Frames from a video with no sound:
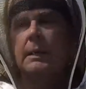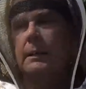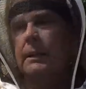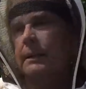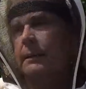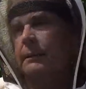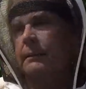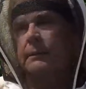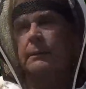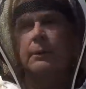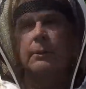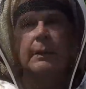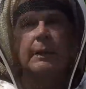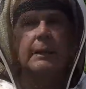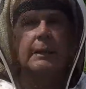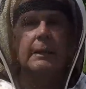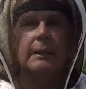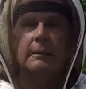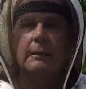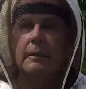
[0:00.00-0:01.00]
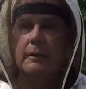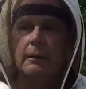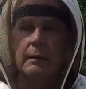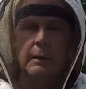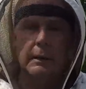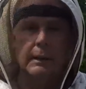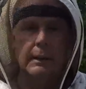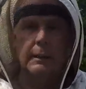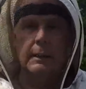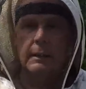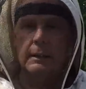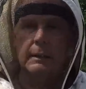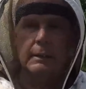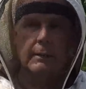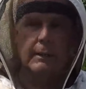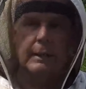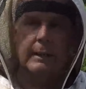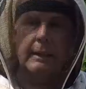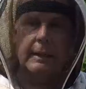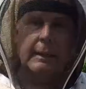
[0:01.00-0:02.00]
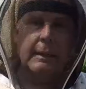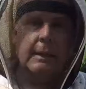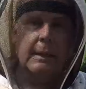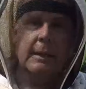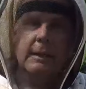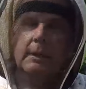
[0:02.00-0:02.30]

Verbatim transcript: It doesn't do anything to the honey. It doesn't do anything.